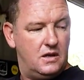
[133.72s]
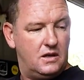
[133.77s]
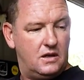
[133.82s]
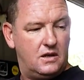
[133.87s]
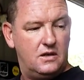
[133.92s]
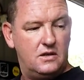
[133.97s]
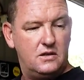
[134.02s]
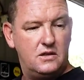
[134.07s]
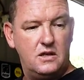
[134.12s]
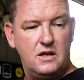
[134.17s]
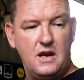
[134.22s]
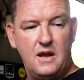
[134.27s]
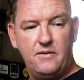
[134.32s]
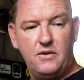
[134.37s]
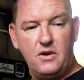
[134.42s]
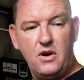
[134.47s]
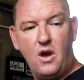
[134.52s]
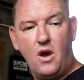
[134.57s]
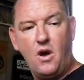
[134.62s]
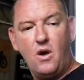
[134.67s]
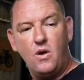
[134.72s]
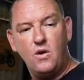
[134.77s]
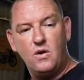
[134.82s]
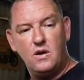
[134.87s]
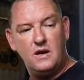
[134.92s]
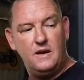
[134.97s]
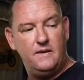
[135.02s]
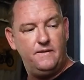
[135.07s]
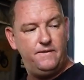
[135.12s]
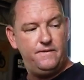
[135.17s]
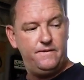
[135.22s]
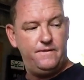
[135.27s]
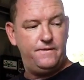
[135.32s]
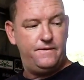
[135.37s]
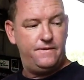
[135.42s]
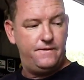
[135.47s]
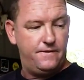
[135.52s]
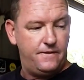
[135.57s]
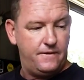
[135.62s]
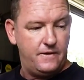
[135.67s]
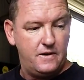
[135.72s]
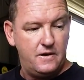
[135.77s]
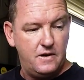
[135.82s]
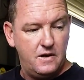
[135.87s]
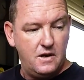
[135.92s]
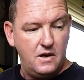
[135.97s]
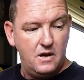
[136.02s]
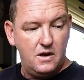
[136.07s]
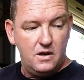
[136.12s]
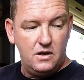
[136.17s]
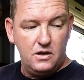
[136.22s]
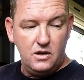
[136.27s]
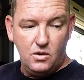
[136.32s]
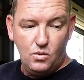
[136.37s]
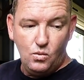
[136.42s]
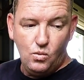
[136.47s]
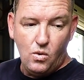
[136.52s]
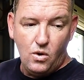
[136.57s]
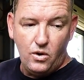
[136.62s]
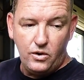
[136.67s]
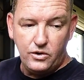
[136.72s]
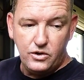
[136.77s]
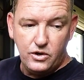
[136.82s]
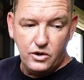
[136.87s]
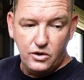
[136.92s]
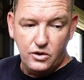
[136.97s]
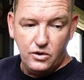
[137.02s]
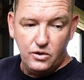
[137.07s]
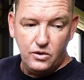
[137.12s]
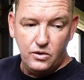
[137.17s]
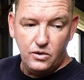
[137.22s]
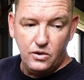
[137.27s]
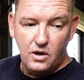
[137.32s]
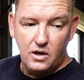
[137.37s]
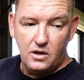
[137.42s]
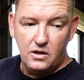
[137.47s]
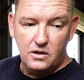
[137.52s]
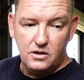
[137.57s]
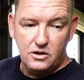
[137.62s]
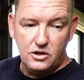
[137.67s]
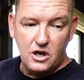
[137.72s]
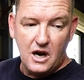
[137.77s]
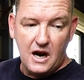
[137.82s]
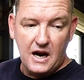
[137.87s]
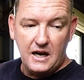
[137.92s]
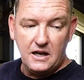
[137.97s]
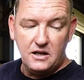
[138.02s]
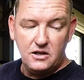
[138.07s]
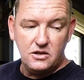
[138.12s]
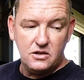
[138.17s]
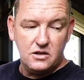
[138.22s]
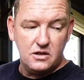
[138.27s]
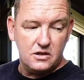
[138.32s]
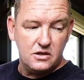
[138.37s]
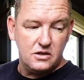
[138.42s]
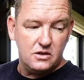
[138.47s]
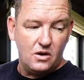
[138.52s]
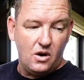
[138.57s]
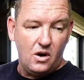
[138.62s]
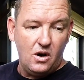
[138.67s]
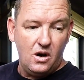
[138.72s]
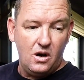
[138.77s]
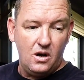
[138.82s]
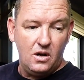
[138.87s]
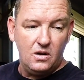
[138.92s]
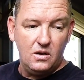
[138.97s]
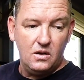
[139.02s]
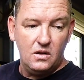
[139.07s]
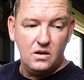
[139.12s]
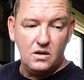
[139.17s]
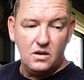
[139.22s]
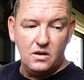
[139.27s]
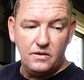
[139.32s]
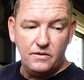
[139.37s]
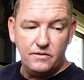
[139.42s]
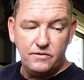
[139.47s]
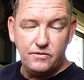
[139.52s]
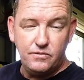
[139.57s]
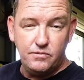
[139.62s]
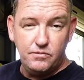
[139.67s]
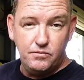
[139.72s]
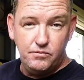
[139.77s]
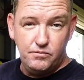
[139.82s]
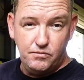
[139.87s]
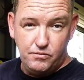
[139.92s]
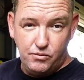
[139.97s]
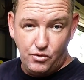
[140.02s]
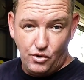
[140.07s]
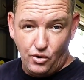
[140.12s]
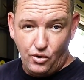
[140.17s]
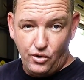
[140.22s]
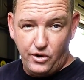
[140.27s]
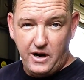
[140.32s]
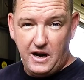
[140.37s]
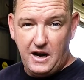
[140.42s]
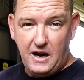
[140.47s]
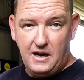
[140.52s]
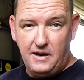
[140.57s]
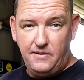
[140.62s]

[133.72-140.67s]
because you never know if you want to change the style of broadhead.